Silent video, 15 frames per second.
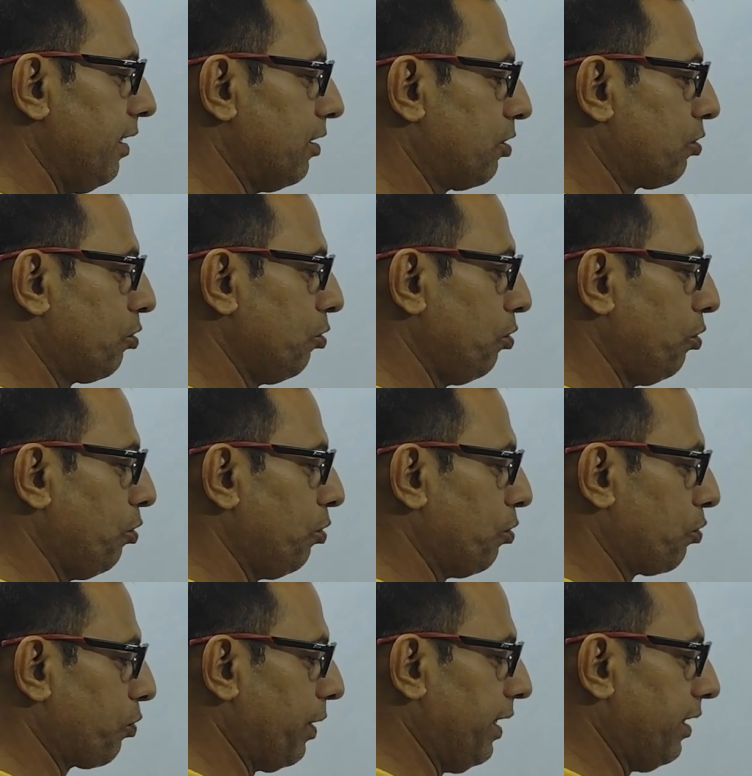is to
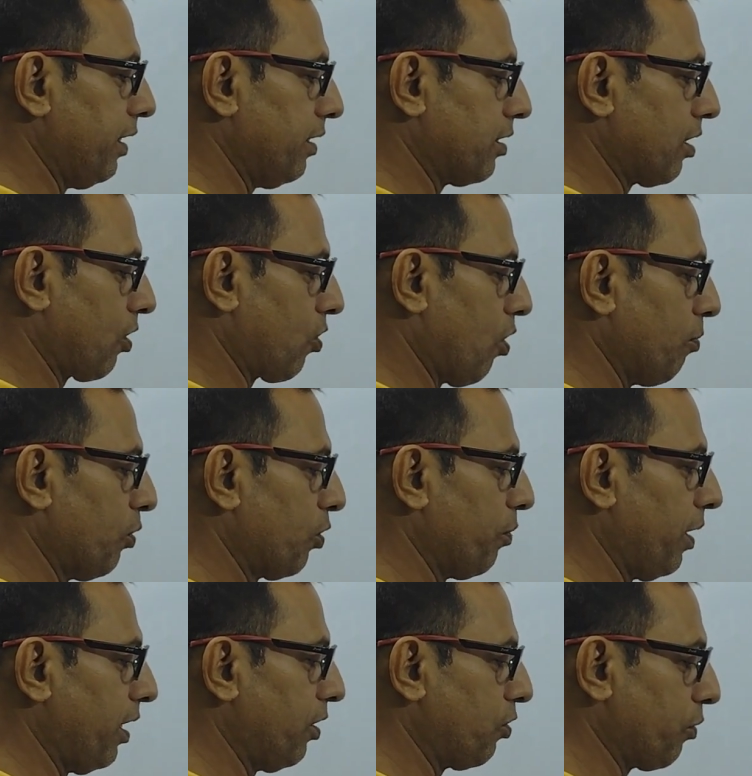20 is the common
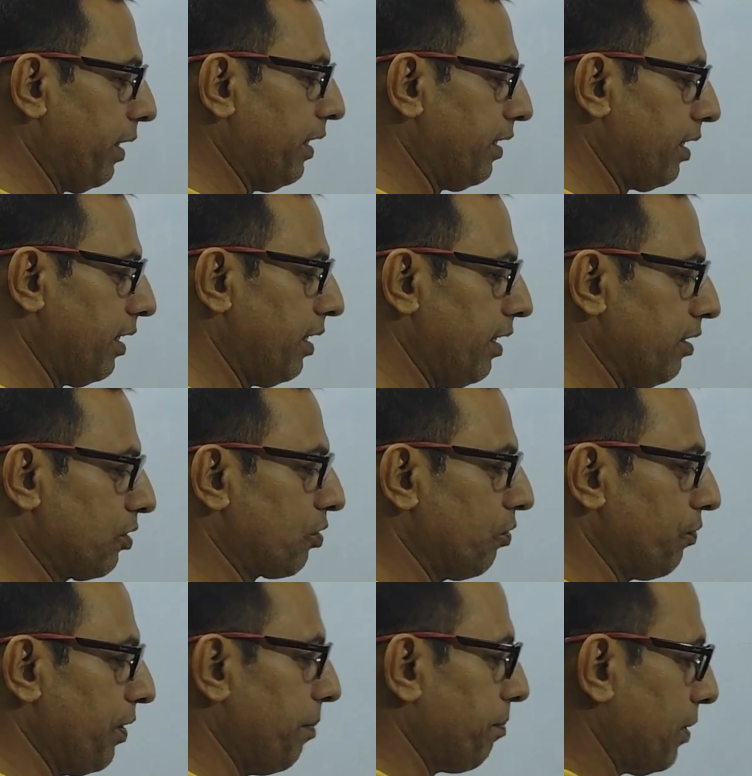one, 20 is to
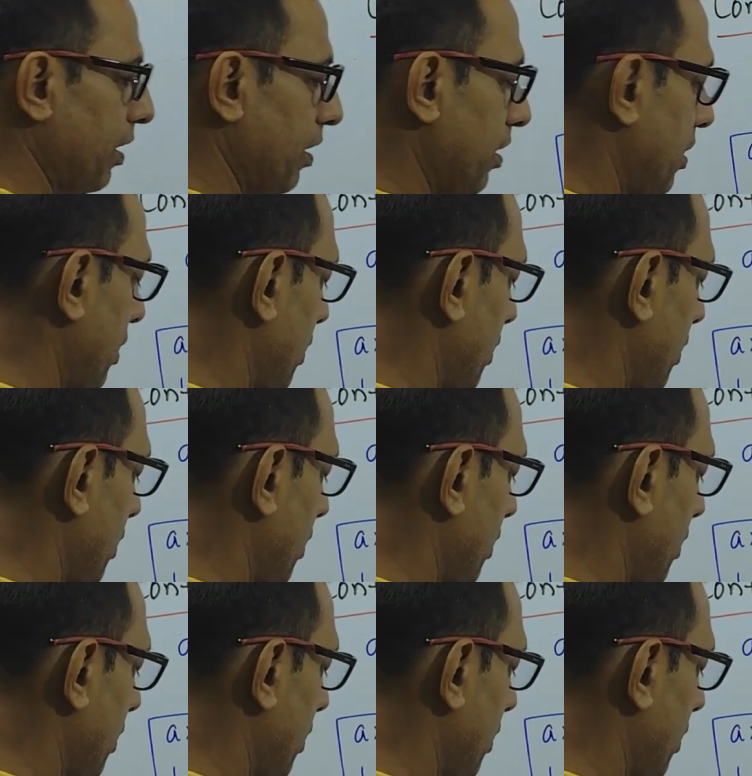50.